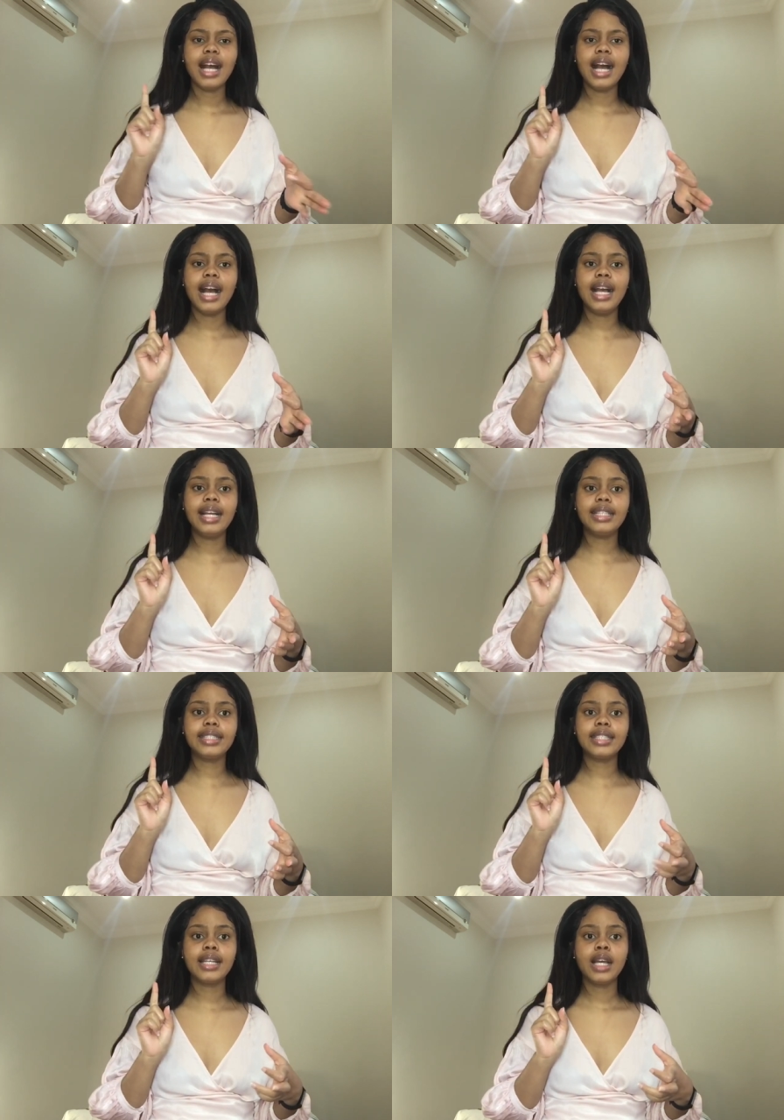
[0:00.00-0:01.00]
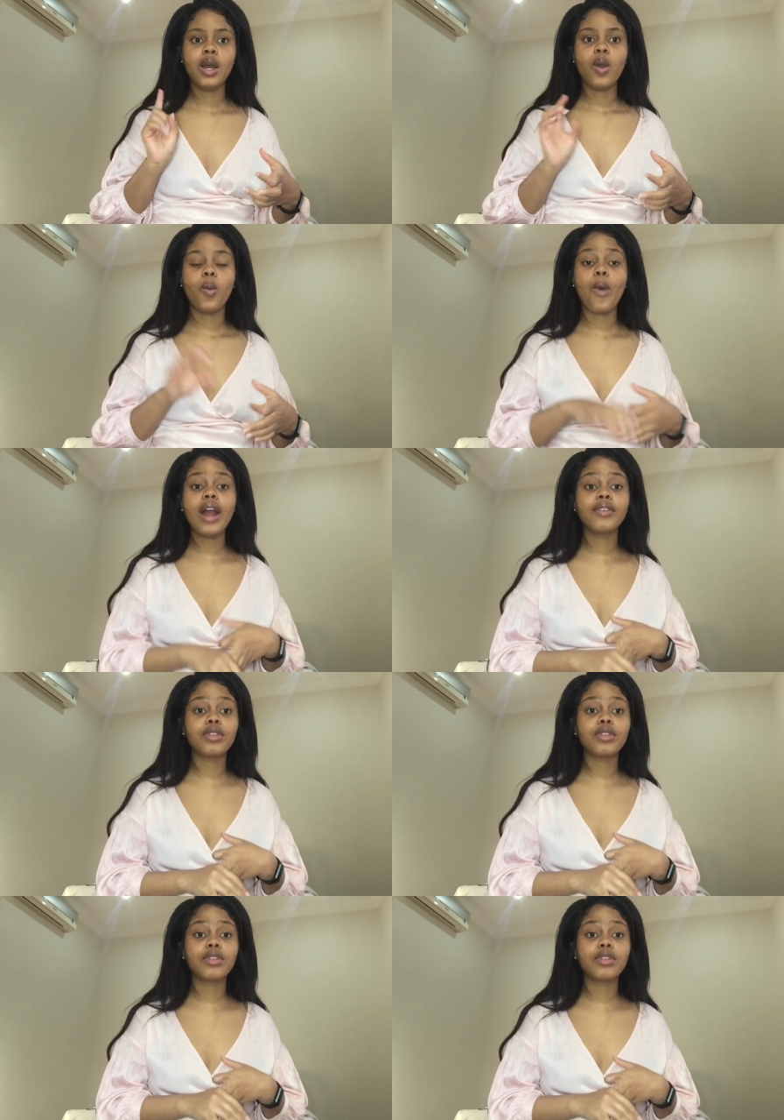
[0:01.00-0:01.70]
and one of the